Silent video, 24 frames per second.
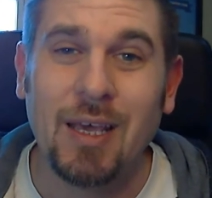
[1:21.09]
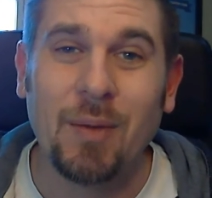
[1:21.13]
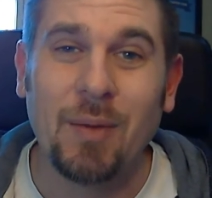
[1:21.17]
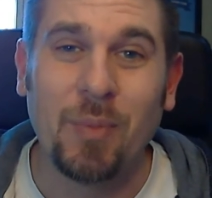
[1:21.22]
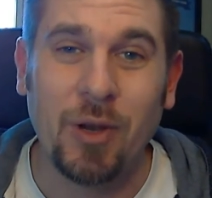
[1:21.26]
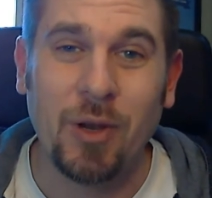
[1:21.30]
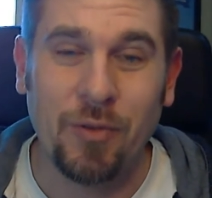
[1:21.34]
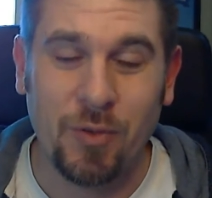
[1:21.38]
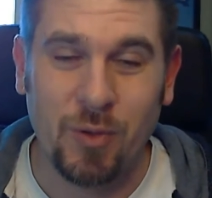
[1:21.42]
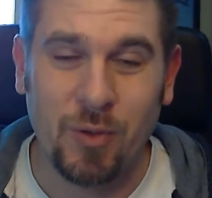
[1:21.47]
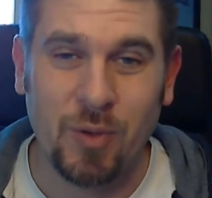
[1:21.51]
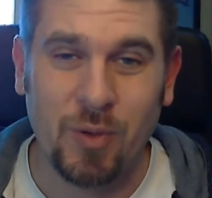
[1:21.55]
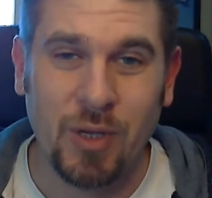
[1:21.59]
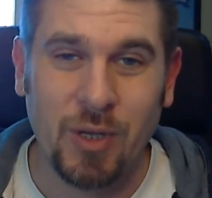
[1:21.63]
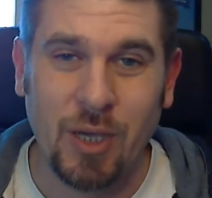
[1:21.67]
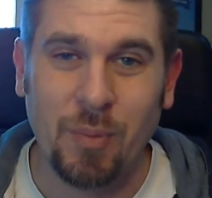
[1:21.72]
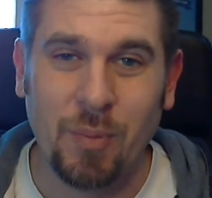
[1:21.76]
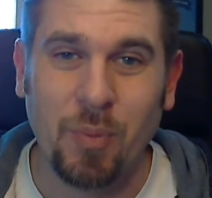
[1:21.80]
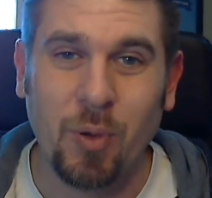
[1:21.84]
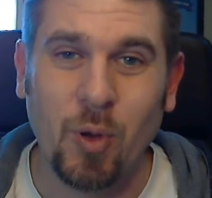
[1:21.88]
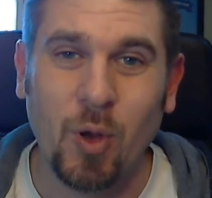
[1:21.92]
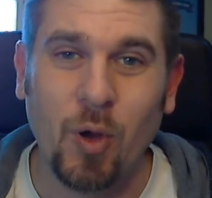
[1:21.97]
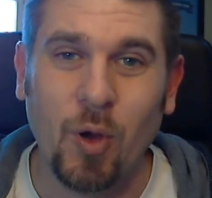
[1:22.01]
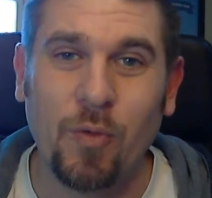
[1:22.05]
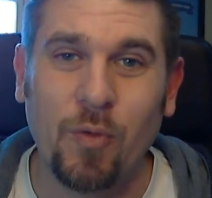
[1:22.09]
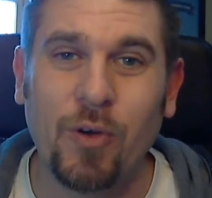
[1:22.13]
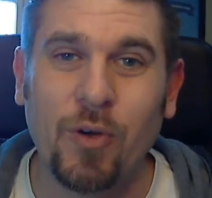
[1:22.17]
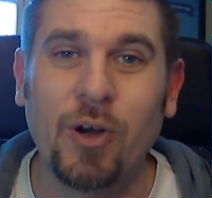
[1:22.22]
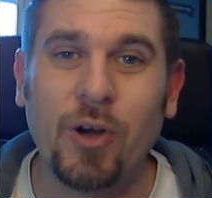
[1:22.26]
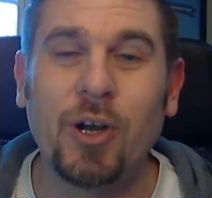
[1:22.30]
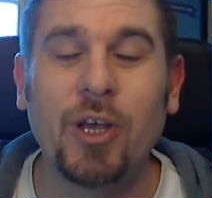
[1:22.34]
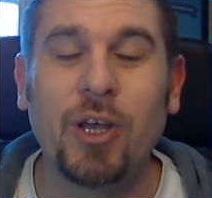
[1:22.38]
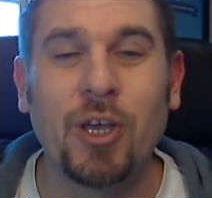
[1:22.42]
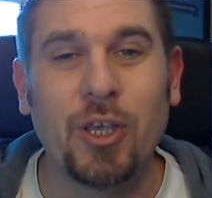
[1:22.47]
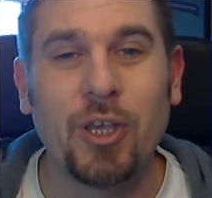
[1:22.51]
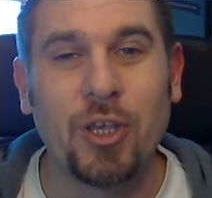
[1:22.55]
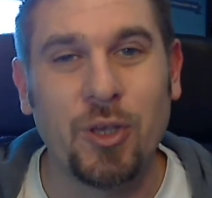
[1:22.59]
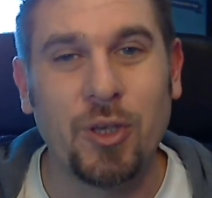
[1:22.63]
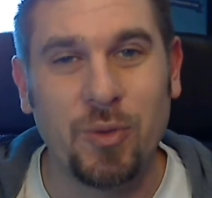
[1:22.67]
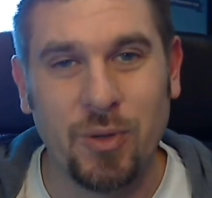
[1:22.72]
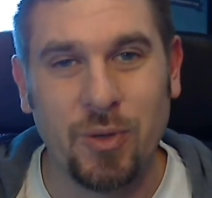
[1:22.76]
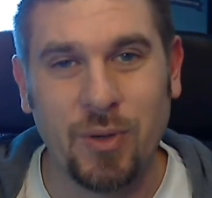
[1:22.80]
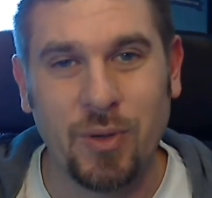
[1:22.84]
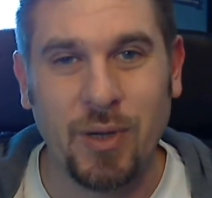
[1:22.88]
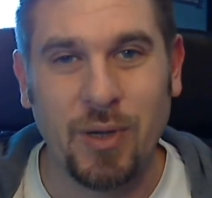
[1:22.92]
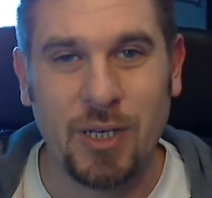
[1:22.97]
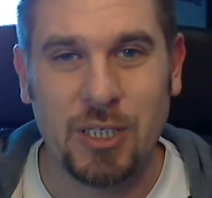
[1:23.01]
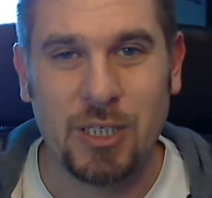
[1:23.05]
but if you do get pulled over, you
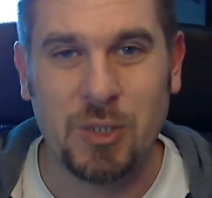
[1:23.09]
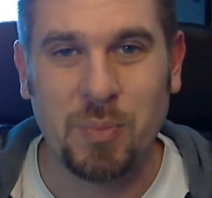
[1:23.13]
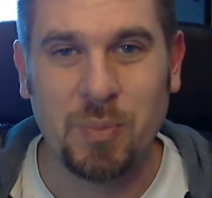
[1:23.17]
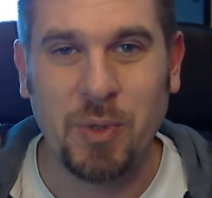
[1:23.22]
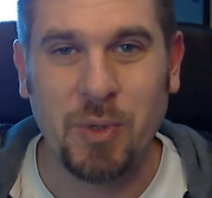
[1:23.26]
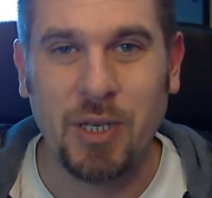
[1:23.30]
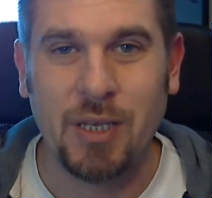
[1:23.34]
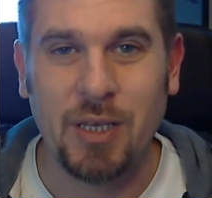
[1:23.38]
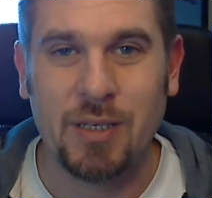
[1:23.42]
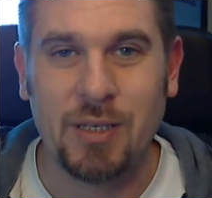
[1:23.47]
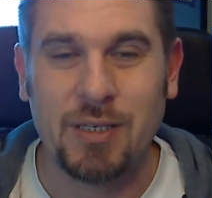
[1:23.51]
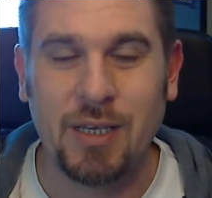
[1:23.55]
do get a speeding